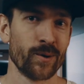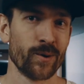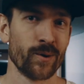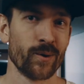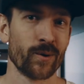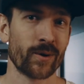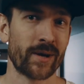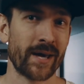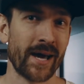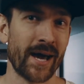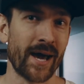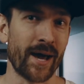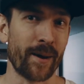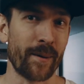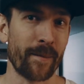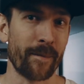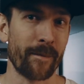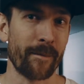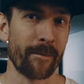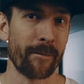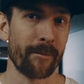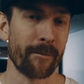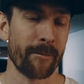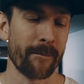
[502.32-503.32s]
Okay,
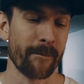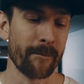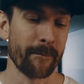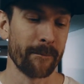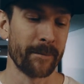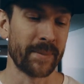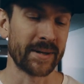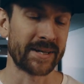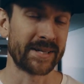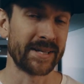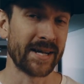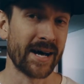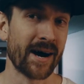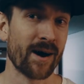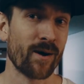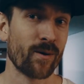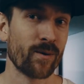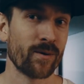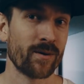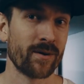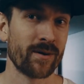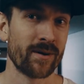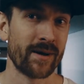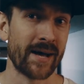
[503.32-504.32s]
but
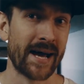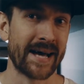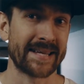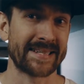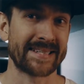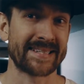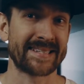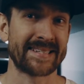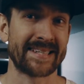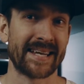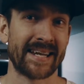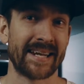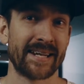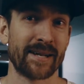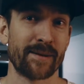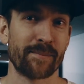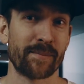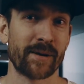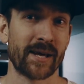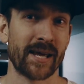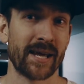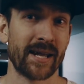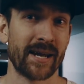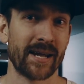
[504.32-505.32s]
now, as I said in the
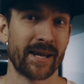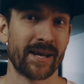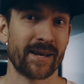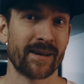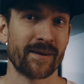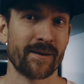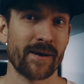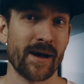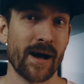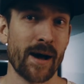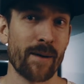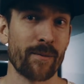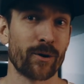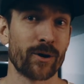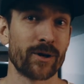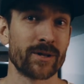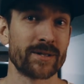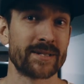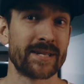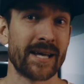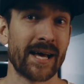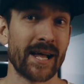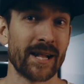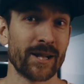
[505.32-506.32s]
beginning, I'm
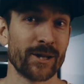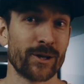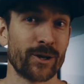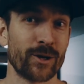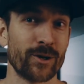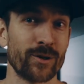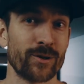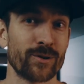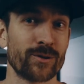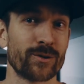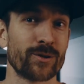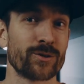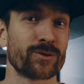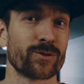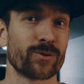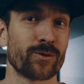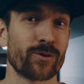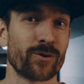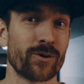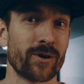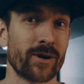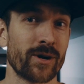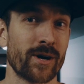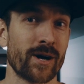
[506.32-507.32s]
gonna tell you the
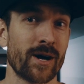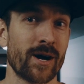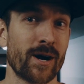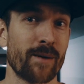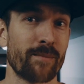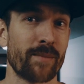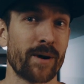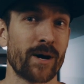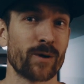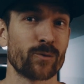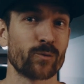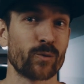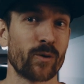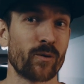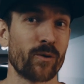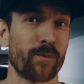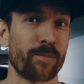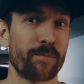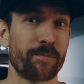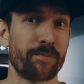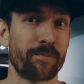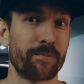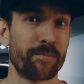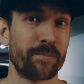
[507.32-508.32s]
story about when we
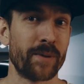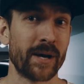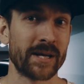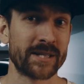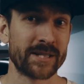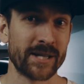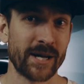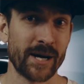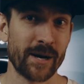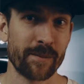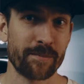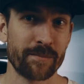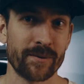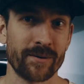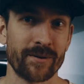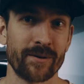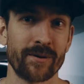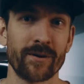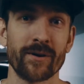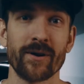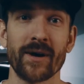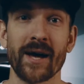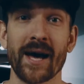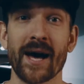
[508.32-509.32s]
picked it up
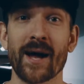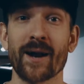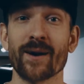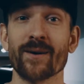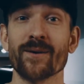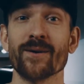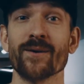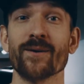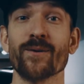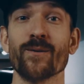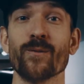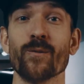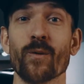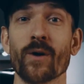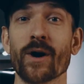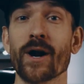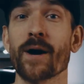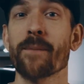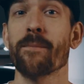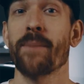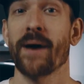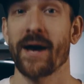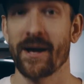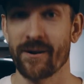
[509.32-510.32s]
and what
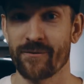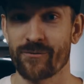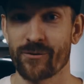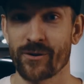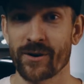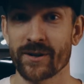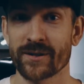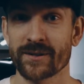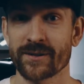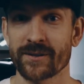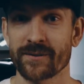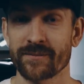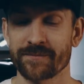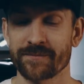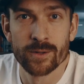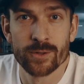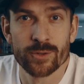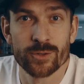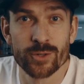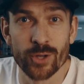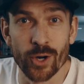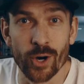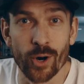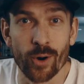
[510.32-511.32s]
I paid for it.
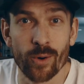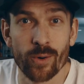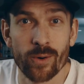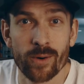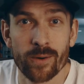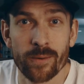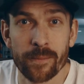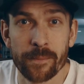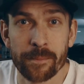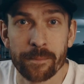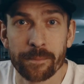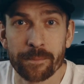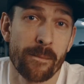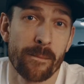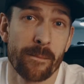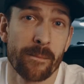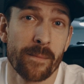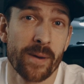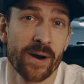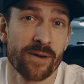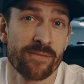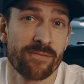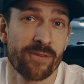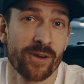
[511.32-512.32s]
So,
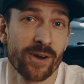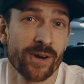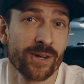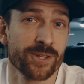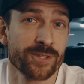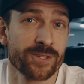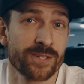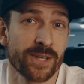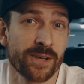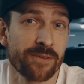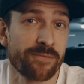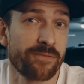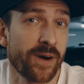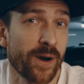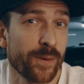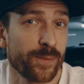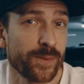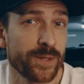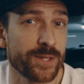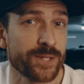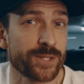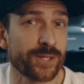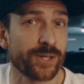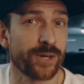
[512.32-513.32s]
my fiance
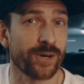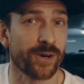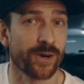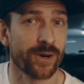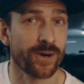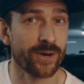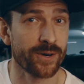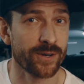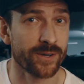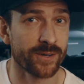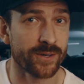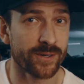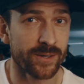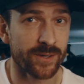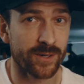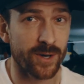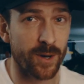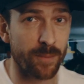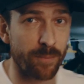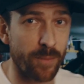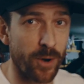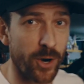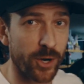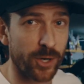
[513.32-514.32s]
found this car
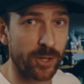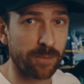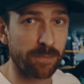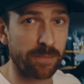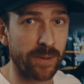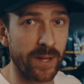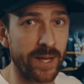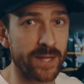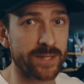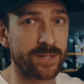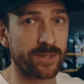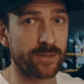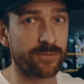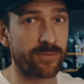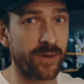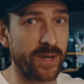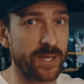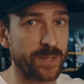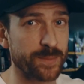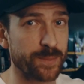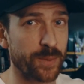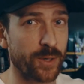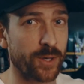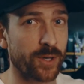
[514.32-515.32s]
on Marketplace on
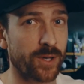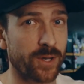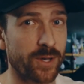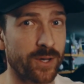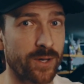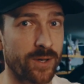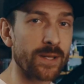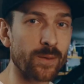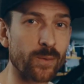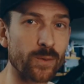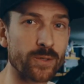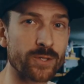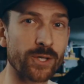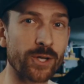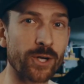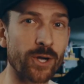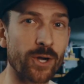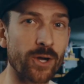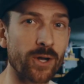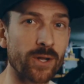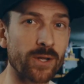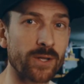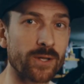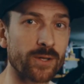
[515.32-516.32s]
Facebook. There was a
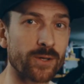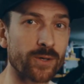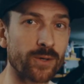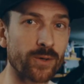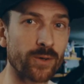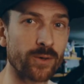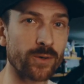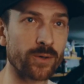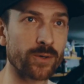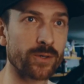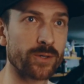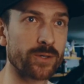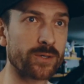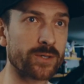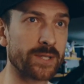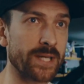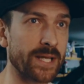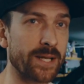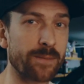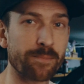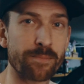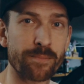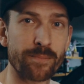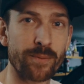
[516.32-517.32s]
girl who
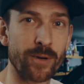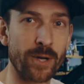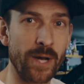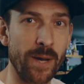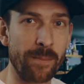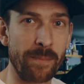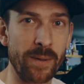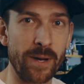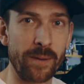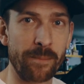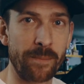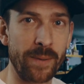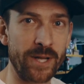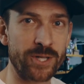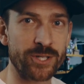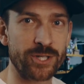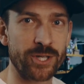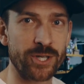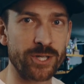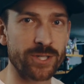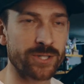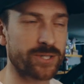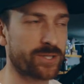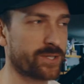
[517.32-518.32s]
didn't put up any
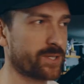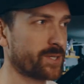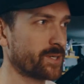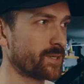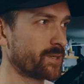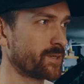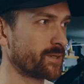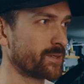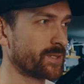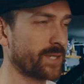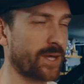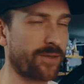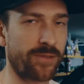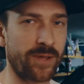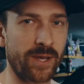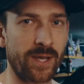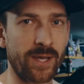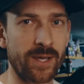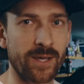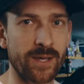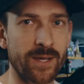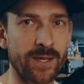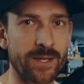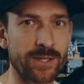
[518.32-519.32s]
pictures,
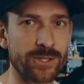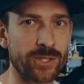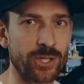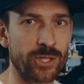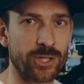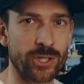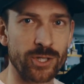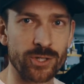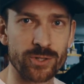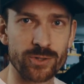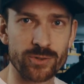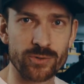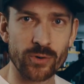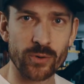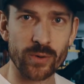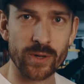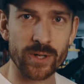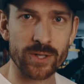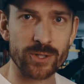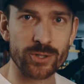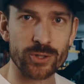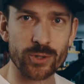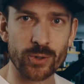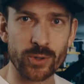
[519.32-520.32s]
nothing. She just wrote
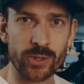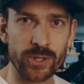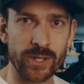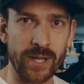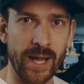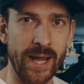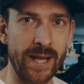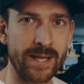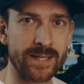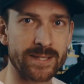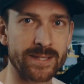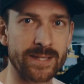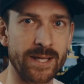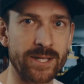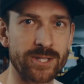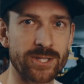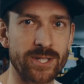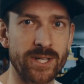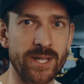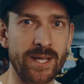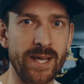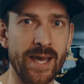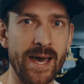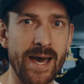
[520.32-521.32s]
a short text that
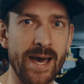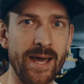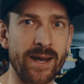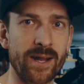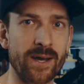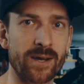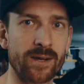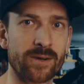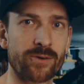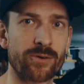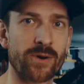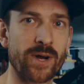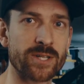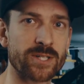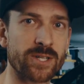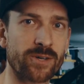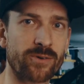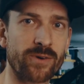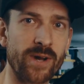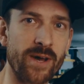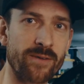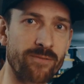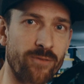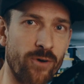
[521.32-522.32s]
she had a
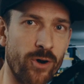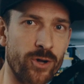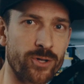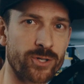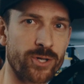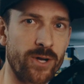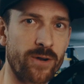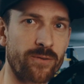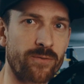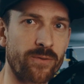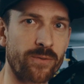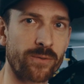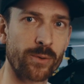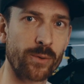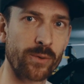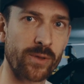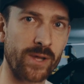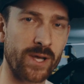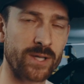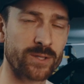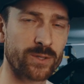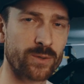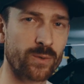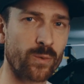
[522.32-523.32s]
Chrysler Voyager from
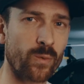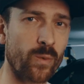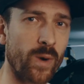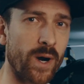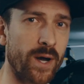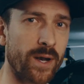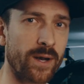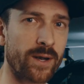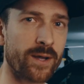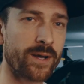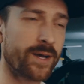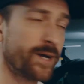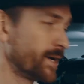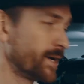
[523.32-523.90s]
2001.